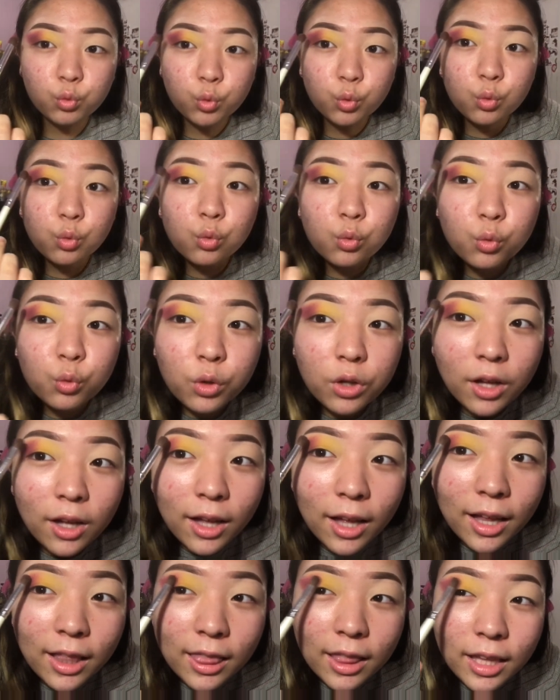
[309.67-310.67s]
Ooh,
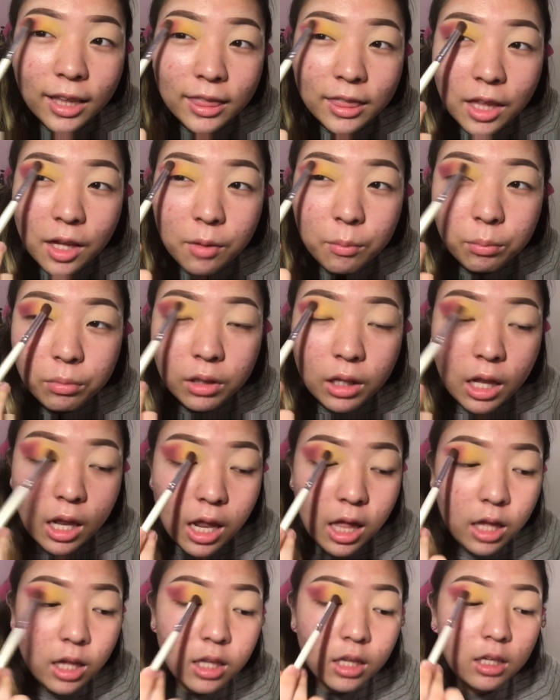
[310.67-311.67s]
I like that
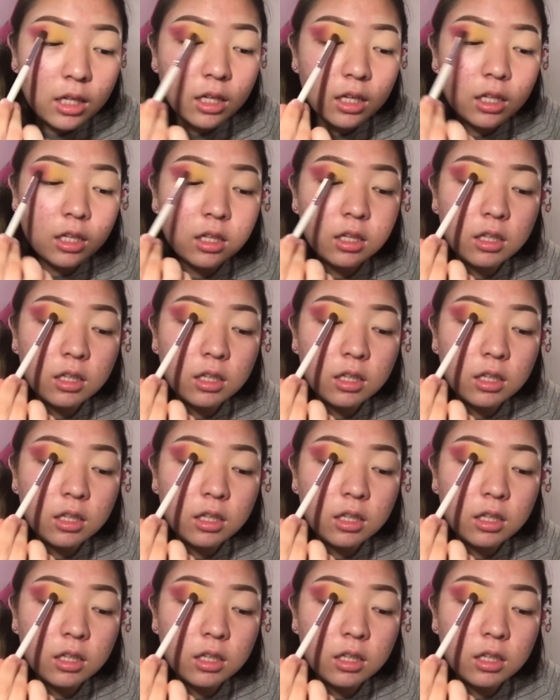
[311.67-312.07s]
blend.